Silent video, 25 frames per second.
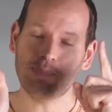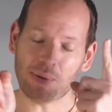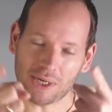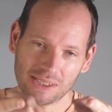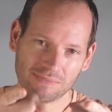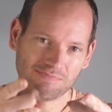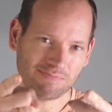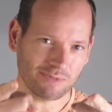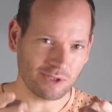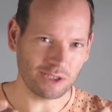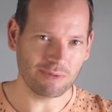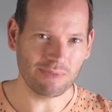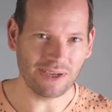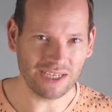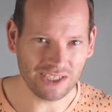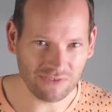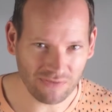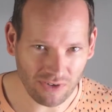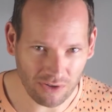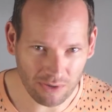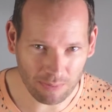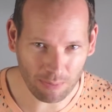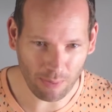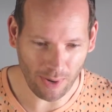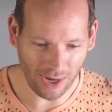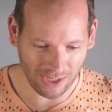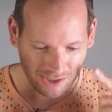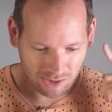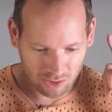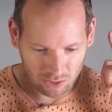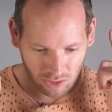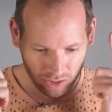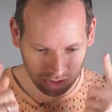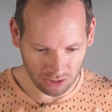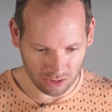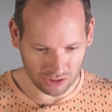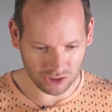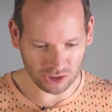but I'm gonna make it very
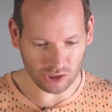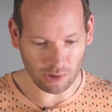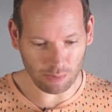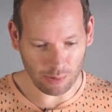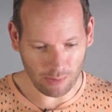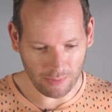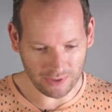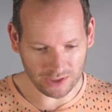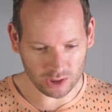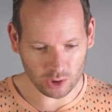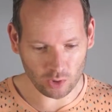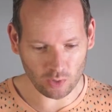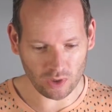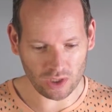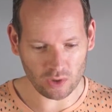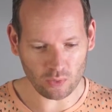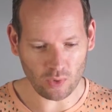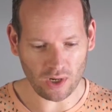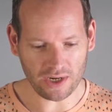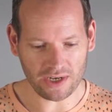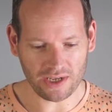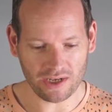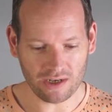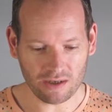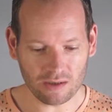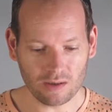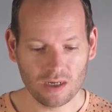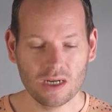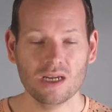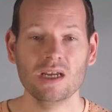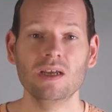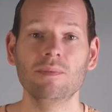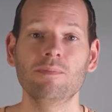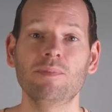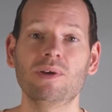practical. Gonna jump on my screen right here,